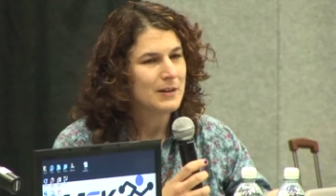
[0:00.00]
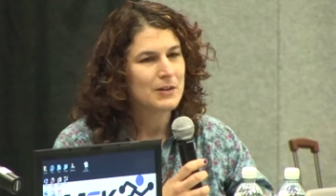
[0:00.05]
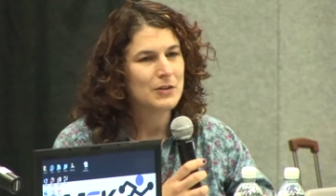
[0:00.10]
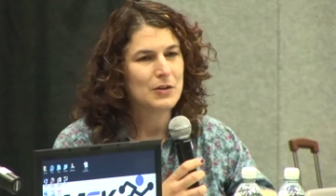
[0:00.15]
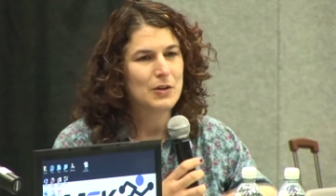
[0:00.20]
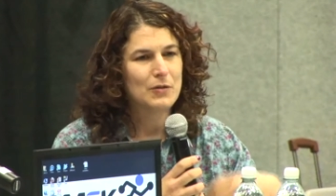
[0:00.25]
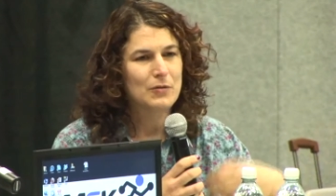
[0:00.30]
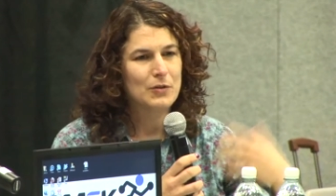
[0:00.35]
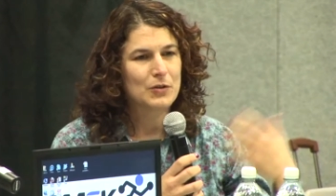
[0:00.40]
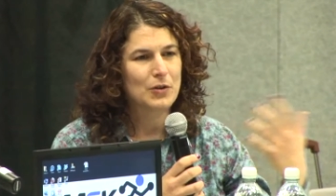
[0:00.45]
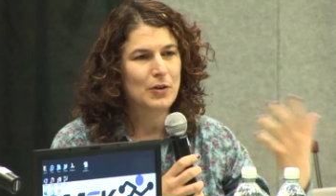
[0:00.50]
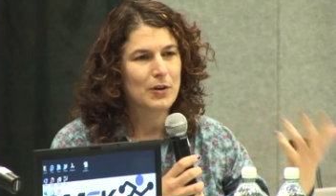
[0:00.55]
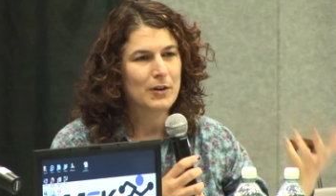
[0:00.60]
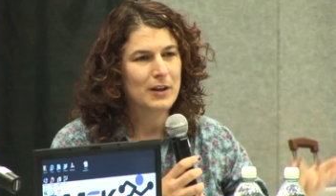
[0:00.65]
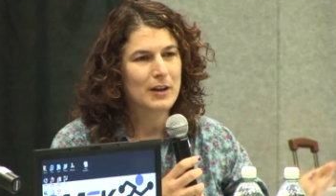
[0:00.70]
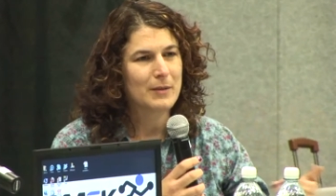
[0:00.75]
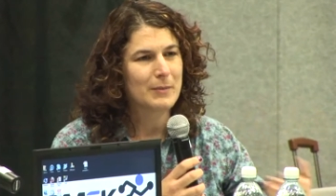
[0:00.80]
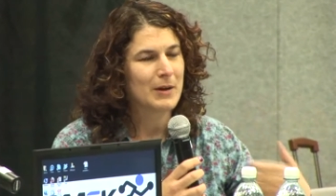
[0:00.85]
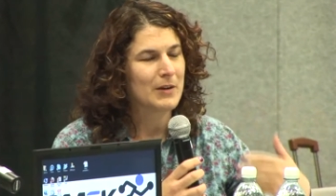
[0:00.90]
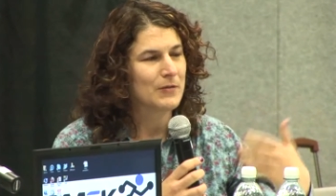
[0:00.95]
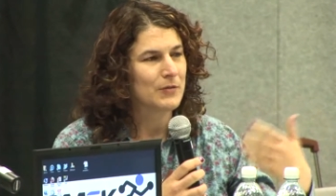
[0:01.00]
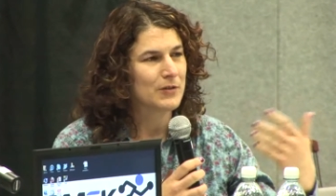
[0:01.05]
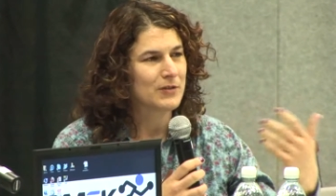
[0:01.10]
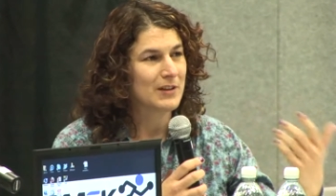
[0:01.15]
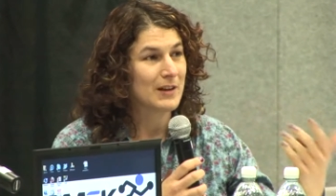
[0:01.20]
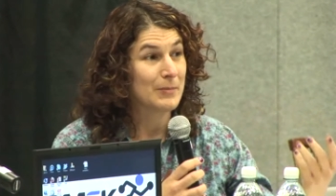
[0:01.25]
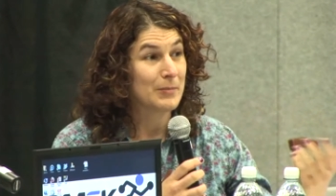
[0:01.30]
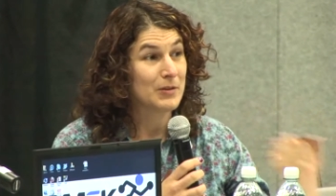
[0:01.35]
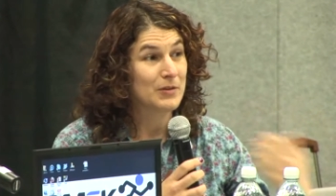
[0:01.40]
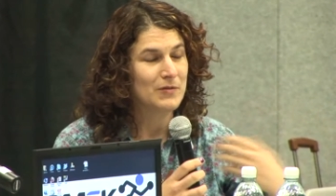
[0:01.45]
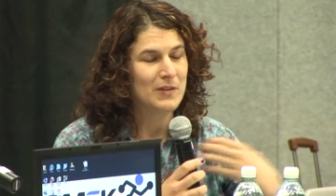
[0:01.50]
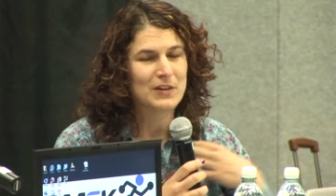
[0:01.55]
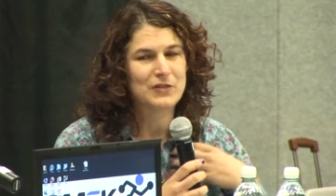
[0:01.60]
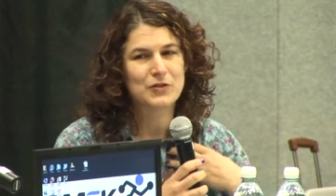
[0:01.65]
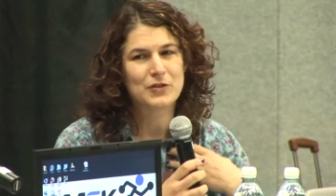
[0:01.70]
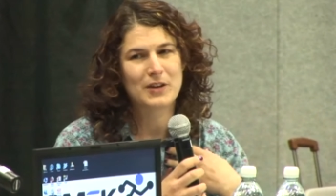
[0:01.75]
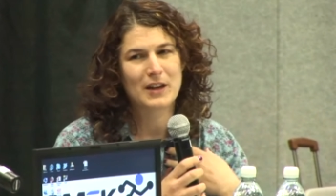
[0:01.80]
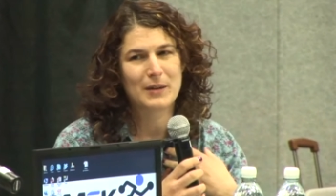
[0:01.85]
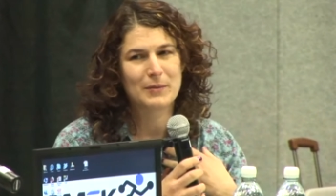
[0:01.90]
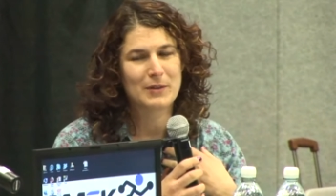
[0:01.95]
You know, if we're talking about, for example,
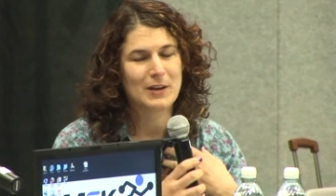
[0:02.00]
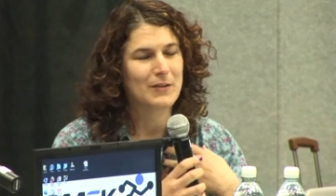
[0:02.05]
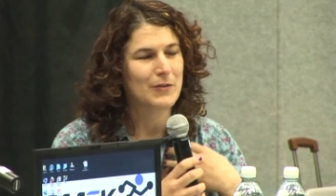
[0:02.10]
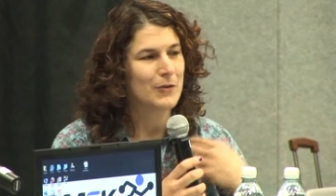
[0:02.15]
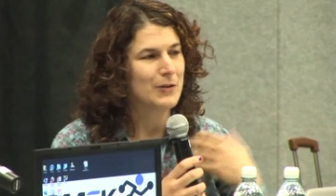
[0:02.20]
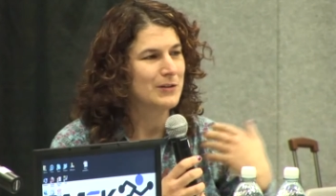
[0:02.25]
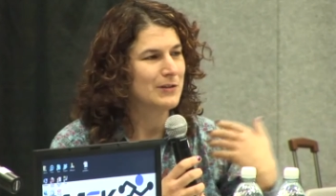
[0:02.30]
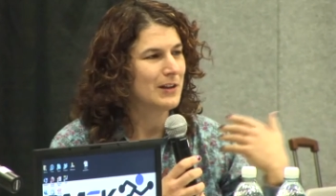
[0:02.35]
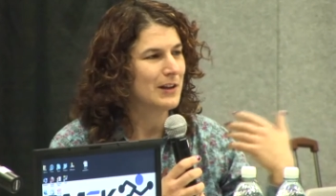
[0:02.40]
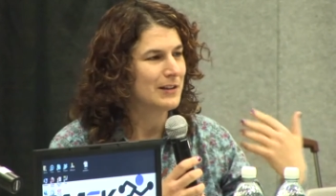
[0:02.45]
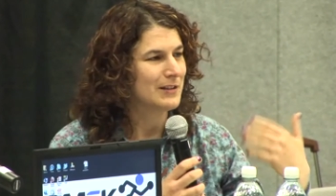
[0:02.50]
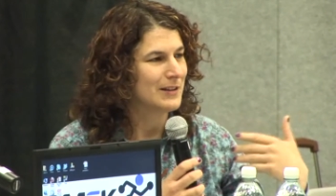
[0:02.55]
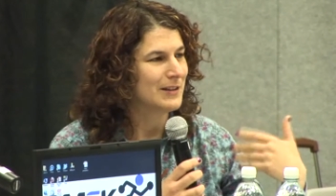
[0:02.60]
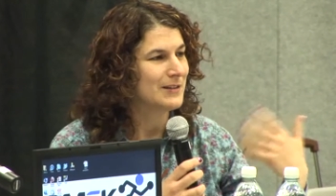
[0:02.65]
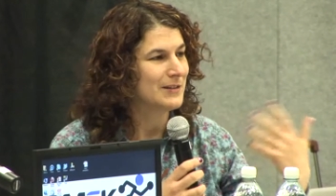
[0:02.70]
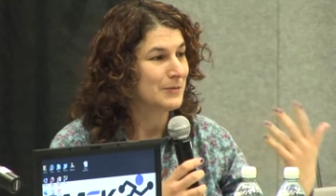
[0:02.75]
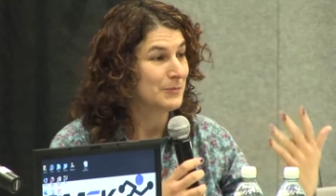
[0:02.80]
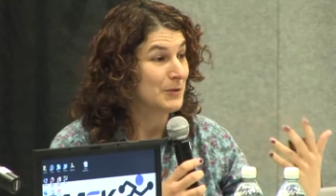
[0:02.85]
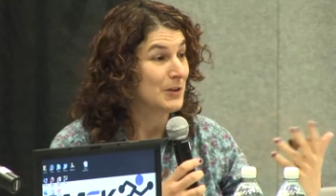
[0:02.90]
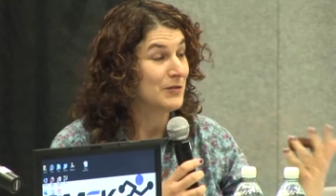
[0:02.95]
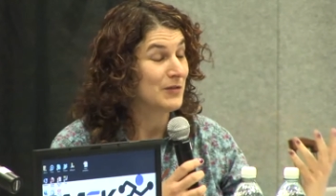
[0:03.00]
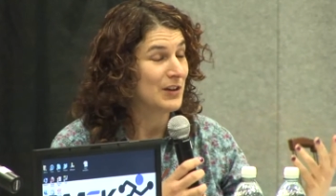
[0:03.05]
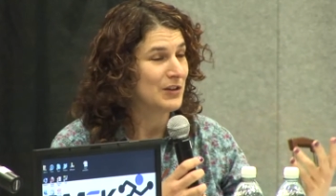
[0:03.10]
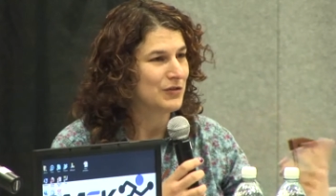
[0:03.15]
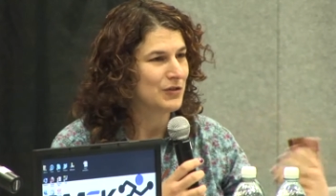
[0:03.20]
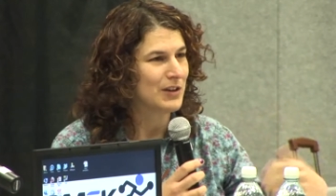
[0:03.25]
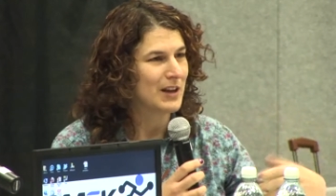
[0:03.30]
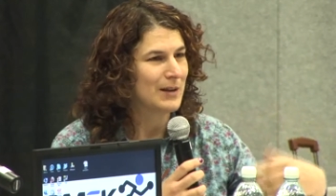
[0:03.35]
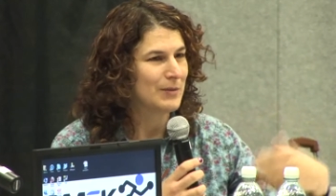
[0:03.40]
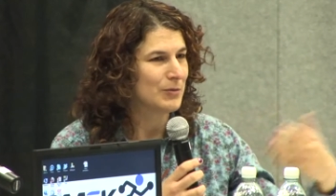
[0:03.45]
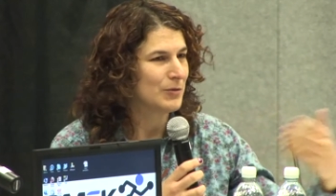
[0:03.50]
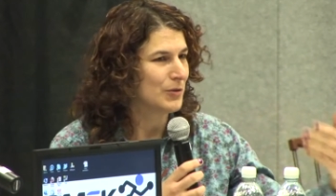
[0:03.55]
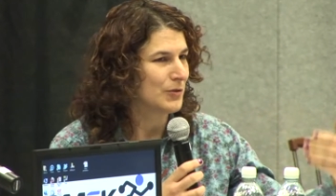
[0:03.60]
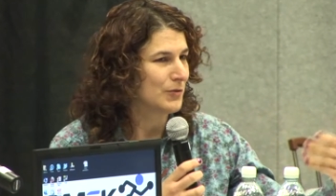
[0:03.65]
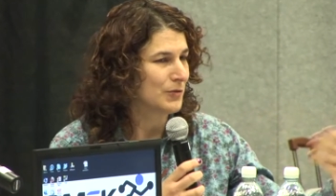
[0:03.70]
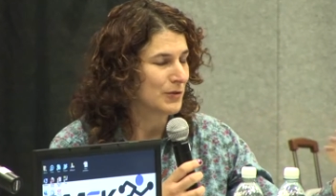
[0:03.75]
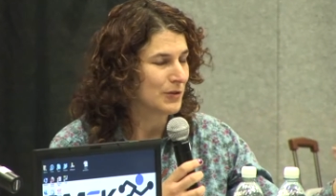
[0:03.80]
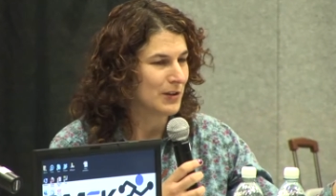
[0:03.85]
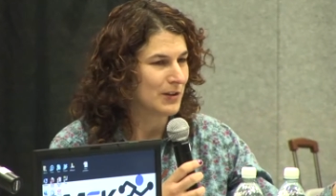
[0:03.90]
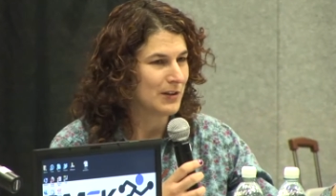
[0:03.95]
adventure games, I've always liked these adventure games, look
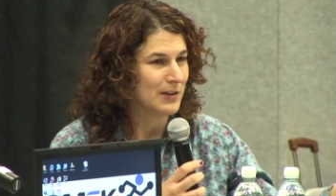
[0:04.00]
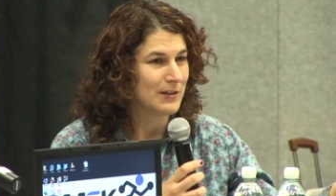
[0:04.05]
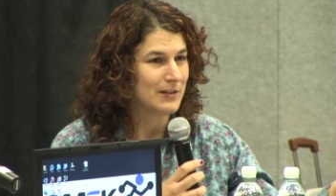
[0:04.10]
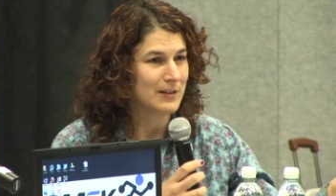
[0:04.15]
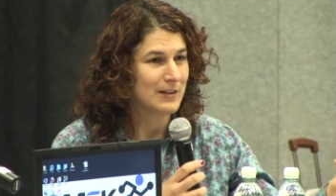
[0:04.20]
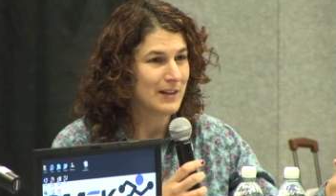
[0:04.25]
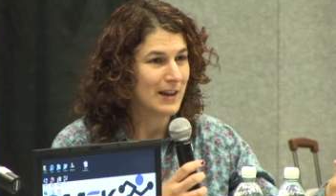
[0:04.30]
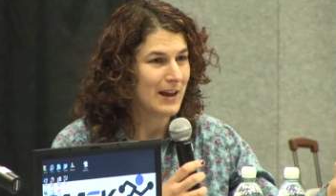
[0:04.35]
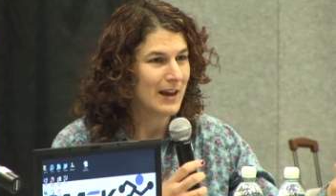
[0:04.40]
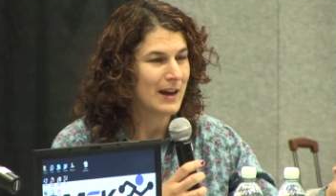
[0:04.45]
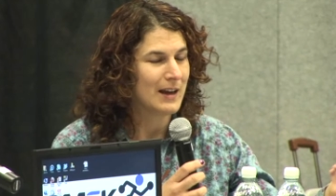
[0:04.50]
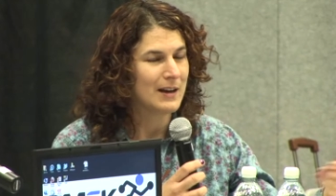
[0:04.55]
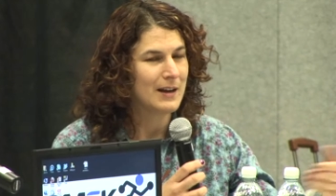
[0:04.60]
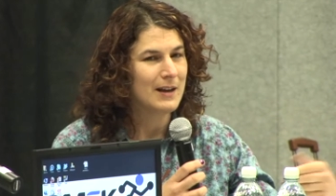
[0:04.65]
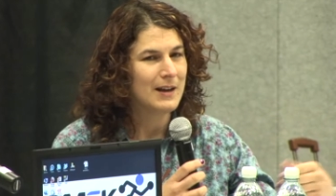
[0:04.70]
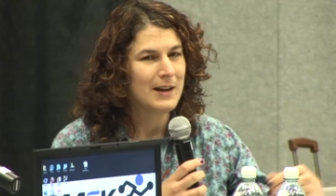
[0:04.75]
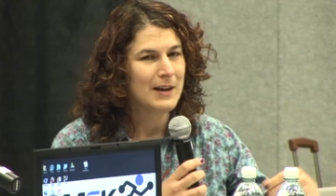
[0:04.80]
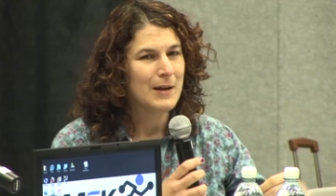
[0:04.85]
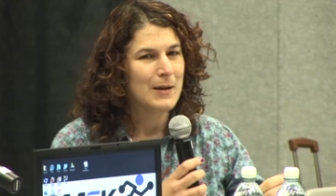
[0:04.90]
for this and that.